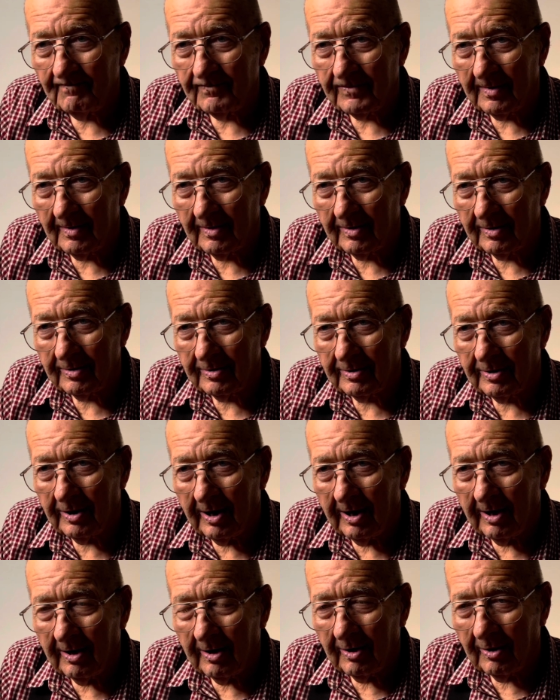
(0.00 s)
or
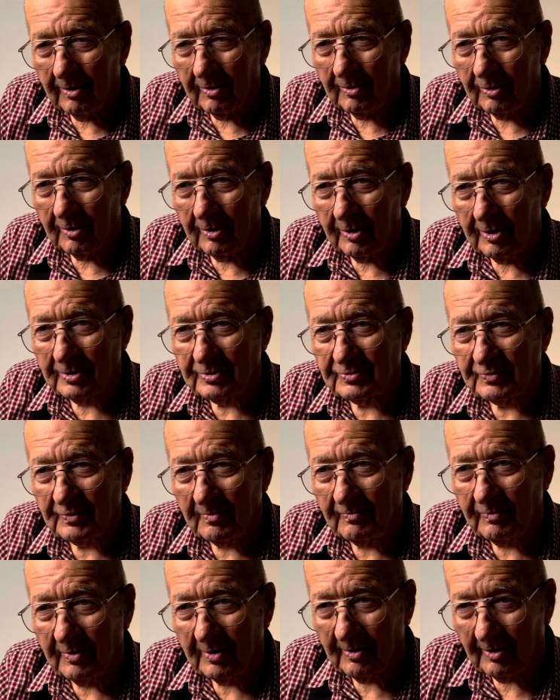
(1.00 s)
across from
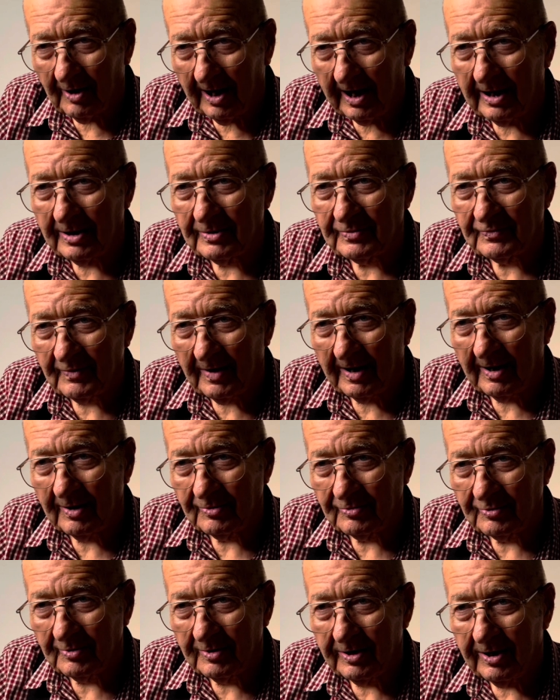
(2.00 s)
the glass
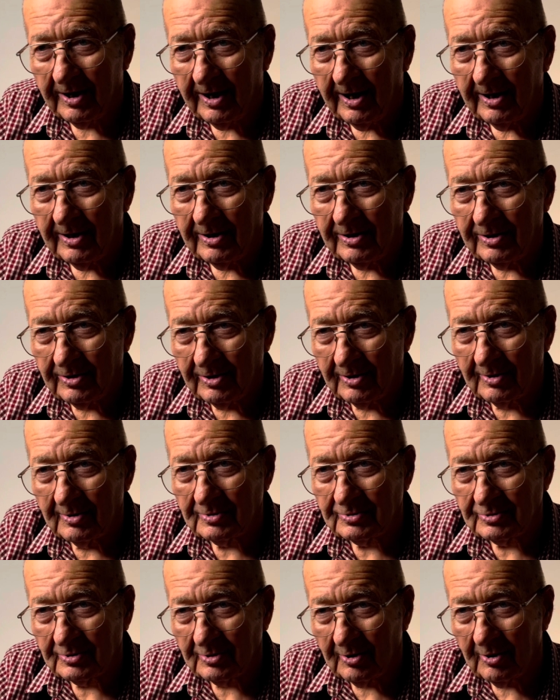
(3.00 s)
factory
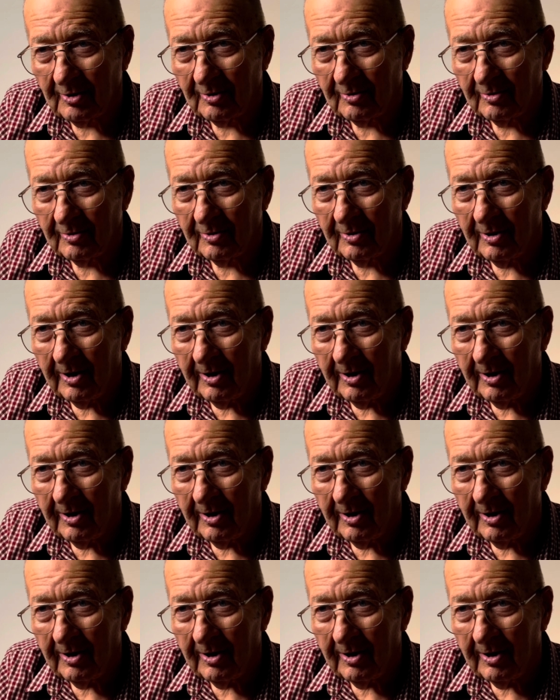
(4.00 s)
years ago